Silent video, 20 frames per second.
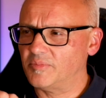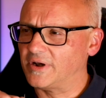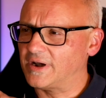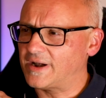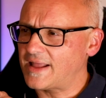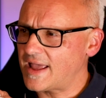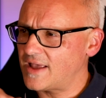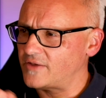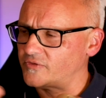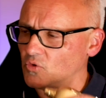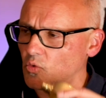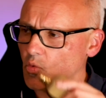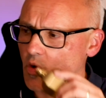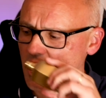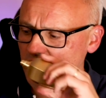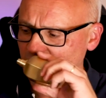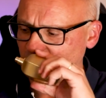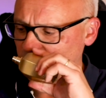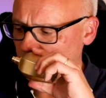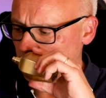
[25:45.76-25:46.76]
but it has a
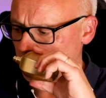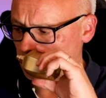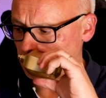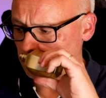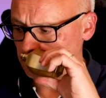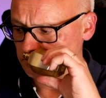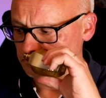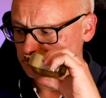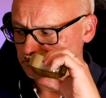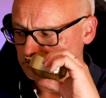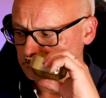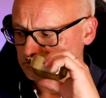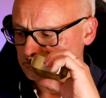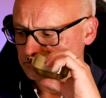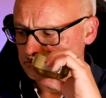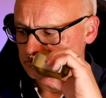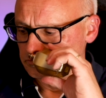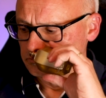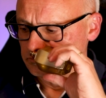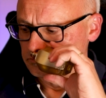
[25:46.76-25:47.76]
white floral
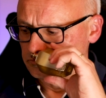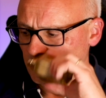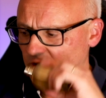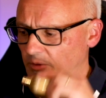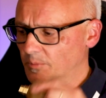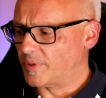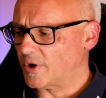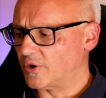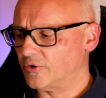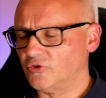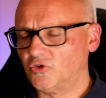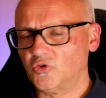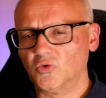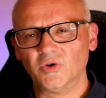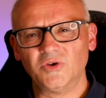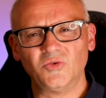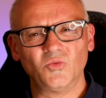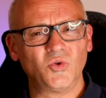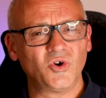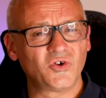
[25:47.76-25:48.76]
component
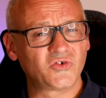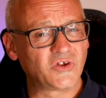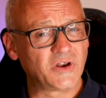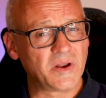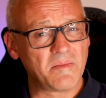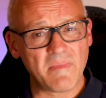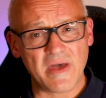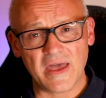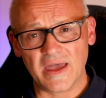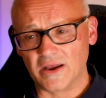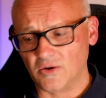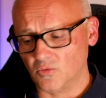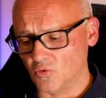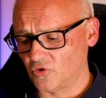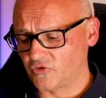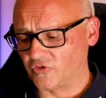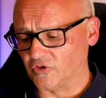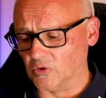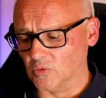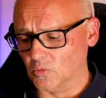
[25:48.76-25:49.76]
to it. Works on a man,
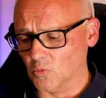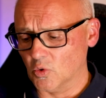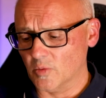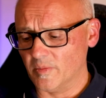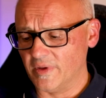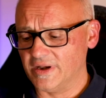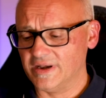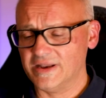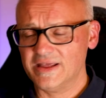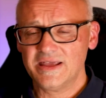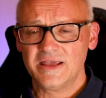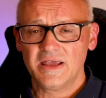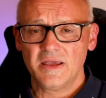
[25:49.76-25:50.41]
works on a woman.